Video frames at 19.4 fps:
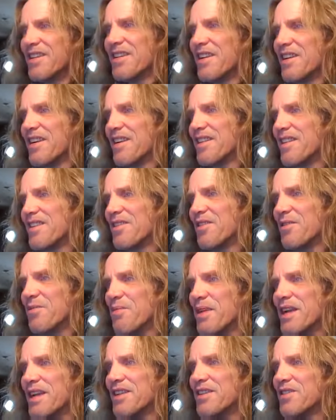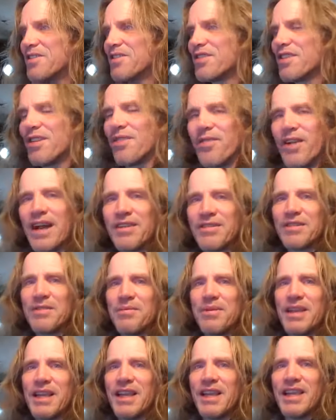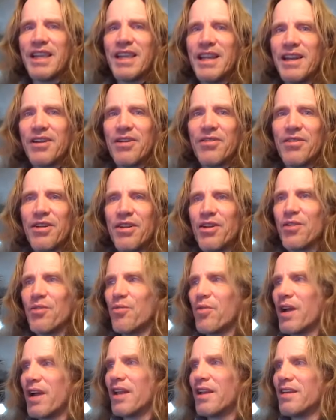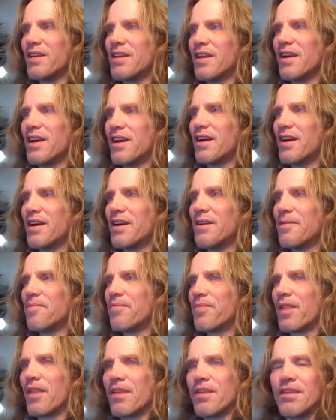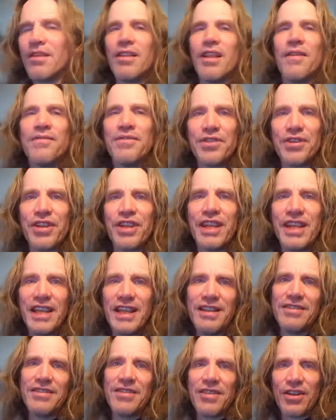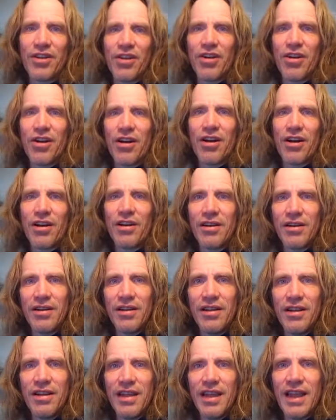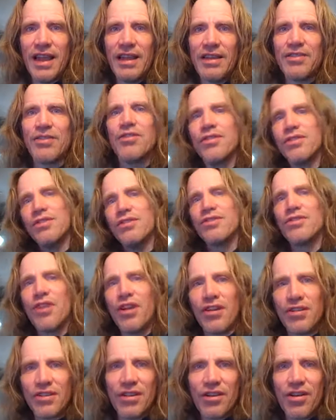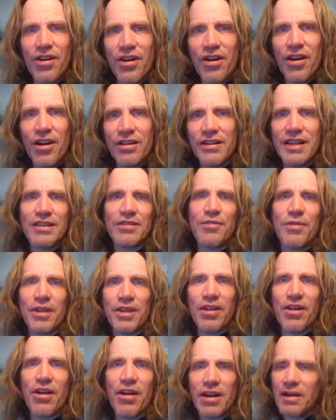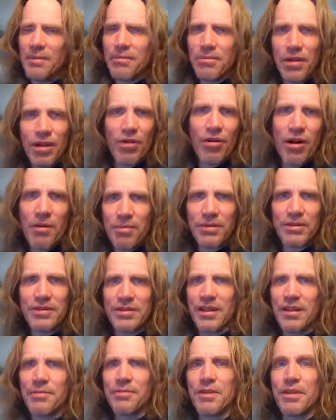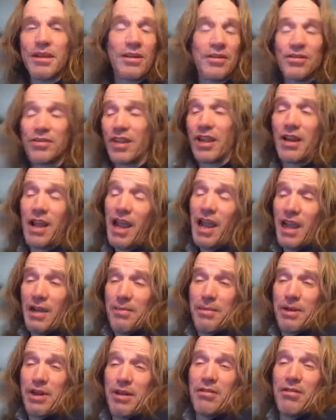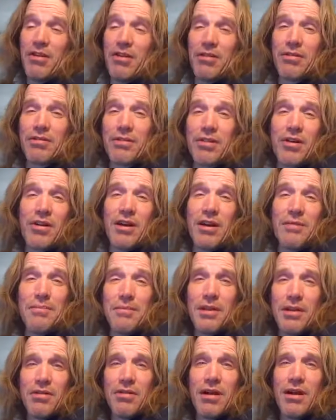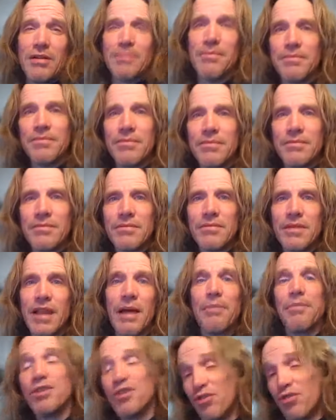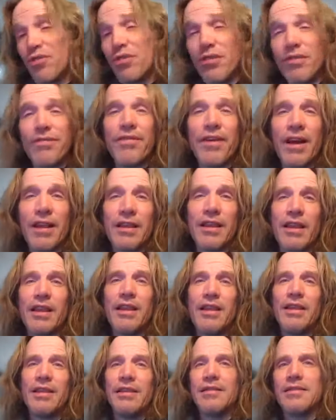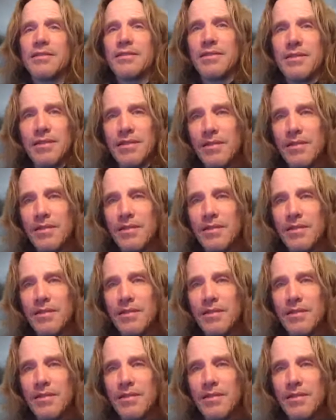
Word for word: uh, you know, making yourself out to be a hero when um, you left your keys in the car and couldn't start the car, and that's why the car didn't blow up or something. And you're saying, "Hey, I'm a hero. The car didn't blow up." Yeah, but you couldn't find the keys.